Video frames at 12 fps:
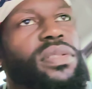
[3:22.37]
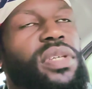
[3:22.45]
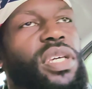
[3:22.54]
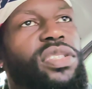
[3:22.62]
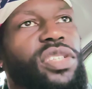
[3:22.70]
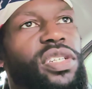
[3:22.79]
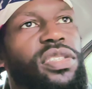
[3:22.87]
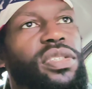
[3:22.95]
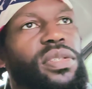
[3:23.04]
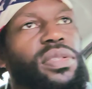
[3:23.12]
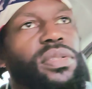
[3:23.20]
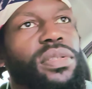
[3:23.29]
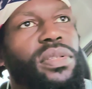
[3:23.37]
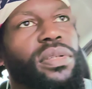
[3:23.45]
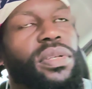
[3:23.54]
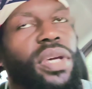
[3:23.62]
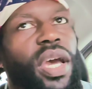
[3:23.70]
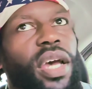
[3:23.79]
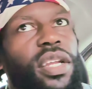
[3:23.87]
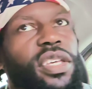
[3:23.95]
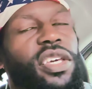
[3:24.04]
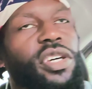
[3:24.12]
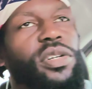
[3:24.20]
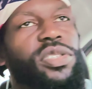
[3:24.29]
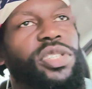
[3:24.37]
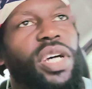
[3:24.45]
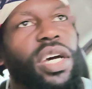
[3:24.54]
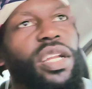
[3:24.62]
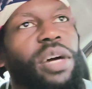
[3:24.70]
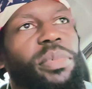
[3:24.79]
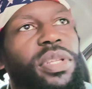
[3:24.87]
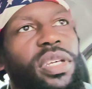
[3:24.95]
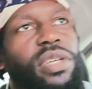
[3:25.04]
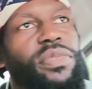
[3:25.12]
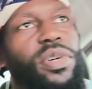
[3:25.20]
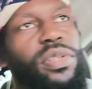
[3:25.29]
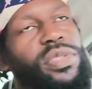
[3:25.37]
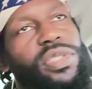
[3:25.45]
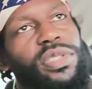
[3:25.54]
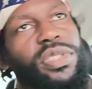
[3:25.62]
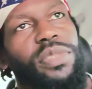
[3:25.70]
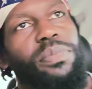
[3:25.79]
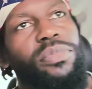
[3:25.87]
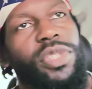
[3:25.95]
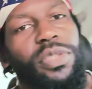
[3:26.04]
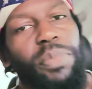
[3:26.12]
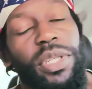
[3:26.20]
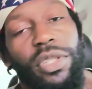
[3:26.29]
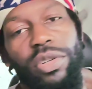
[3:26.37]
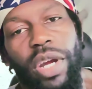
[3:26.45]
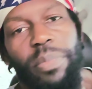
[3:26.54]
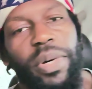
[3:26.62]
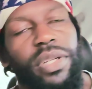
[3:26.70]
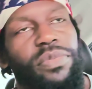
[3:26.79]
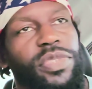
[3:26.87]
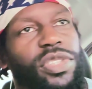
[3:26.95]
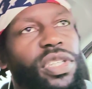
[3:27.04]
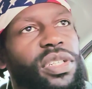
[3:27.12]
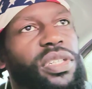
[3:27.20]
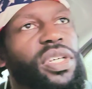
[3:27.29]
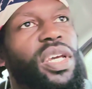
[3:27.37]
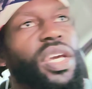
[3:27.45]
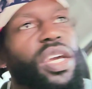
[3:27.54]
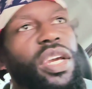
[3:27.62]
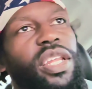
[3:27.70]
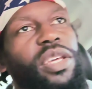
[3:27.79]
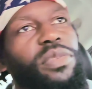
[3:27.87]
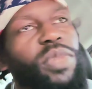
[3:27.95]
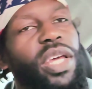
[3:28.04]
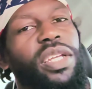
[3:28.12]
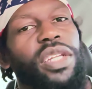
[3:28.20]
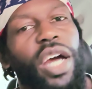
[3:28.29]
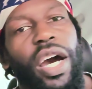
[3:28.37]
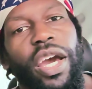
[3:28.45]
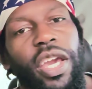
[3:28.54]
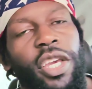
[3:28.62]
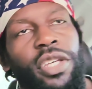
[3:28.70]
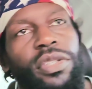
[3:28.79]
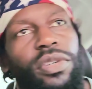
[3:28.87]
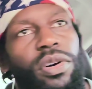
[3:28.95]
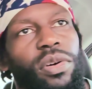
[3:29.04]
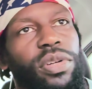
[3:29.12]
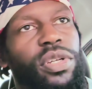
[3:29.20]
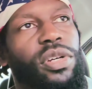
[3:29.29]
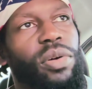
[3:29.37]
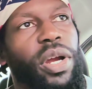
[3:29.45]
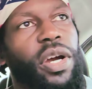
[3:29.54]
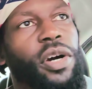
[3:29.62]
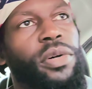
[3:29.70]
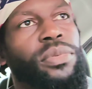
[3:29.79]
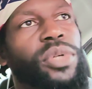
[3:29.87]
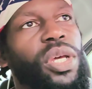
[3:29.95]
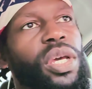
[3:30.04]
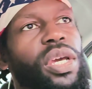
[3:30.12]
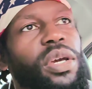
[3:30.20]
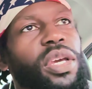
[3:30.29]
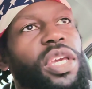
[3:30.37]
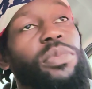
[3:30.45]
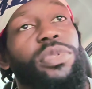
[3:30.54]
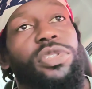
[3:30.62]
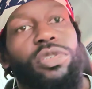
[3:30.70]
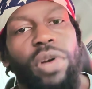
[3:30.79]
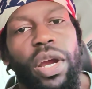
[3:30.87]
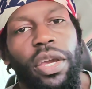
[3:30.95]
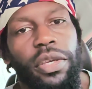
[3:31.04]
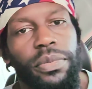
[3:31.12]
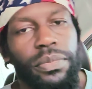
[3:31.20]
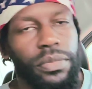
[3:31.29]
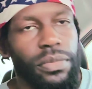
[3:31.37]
he just had a kill shot, I believe, or just beat the crap out of Vegeta, and he lay dying on the ground. He was crying